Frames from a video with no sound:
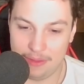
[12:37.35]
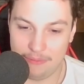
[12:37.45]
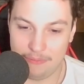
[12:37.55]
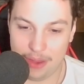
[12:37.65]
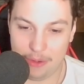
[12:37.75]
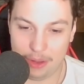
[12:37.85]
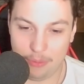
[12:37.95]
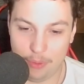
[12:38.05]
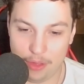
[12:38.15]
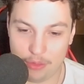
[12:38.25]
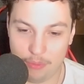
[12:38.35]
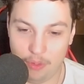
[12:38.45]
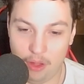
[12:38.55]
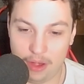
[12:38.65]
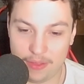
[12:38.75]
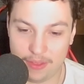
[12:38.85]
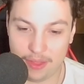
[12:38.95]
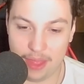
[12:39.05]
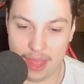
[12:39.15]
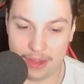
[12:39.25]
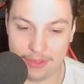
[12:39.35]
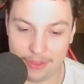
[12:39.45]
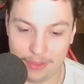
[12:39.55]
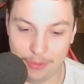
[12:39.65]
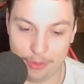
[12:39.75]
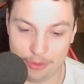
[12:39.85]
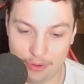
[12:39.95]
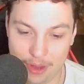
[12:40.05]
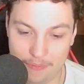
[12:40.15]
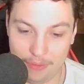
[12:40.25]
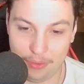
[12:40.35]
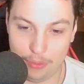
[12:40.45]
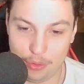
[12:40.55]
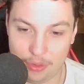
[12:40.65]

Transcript: Very questionable. Honestly, the Executioner evolution,